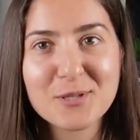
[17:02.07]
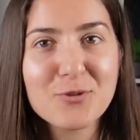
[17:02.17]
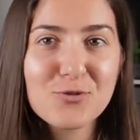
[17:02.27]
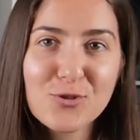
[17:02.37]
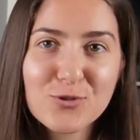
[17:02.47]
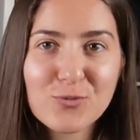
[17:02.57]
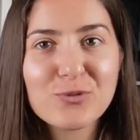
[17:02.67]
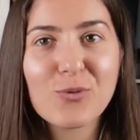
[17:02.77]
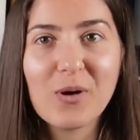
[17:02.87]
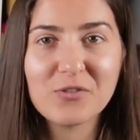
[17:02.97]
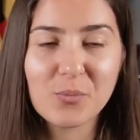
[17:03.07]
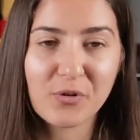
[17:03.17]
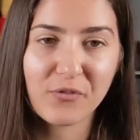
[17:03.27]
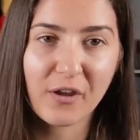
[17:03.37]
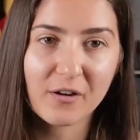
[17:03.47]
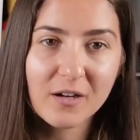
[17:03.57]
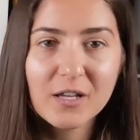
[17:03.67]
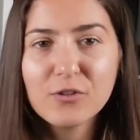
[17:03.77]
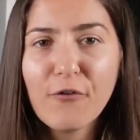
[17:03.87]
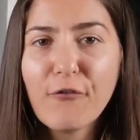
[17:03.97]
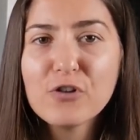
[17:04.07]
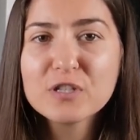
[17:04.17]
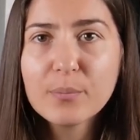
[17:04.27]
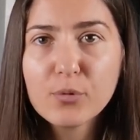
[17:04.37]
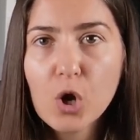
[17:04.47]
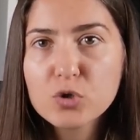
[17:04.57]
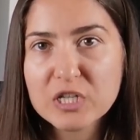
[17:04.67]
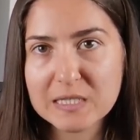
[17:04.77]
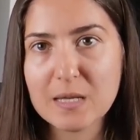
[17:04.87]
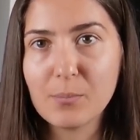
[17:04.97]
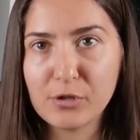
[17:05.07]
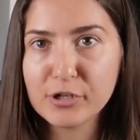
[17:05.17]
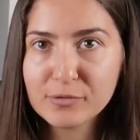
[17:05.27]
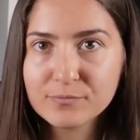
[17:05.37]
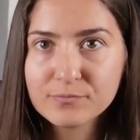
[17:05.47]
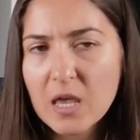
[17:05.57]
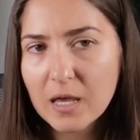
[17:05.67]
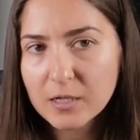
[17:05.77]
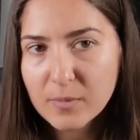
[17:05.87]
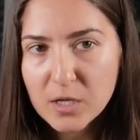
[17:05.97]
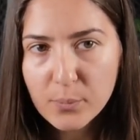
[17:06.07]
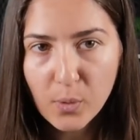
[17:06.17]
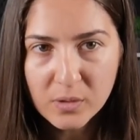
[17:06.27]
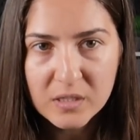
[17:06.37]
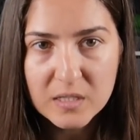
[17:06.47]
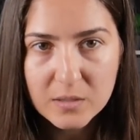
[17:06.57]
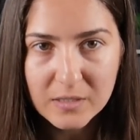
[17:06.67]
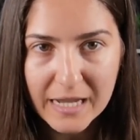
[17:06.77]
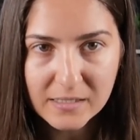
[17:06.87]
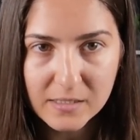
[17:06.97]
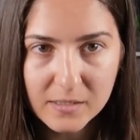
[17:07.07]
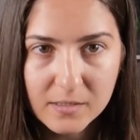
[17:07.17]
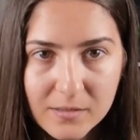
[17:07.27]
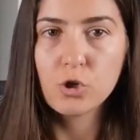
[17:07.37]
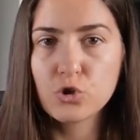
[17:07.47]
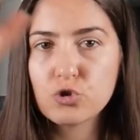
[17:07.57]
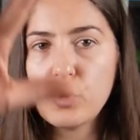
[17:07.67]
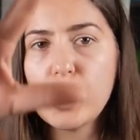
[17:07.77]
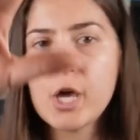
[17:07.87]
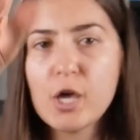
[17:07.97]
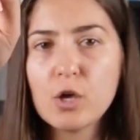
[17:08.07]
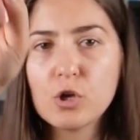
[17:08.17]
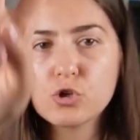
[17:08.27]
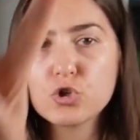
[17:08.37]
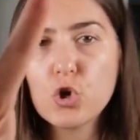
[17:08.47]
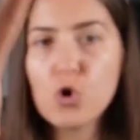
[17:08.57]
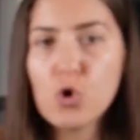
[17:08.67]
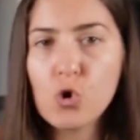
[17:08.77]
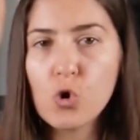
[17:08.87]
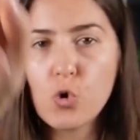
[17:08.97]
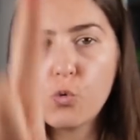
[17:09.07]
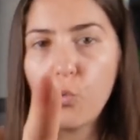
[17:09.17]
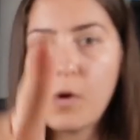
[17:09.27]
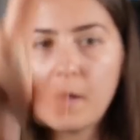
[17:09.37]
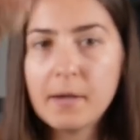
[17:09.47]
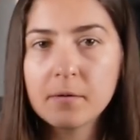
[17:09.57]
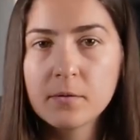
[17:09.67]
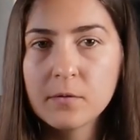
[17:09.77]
You choose the one you prefer. The first approach is simpler. And my opponent is connected. 3, 2, 1...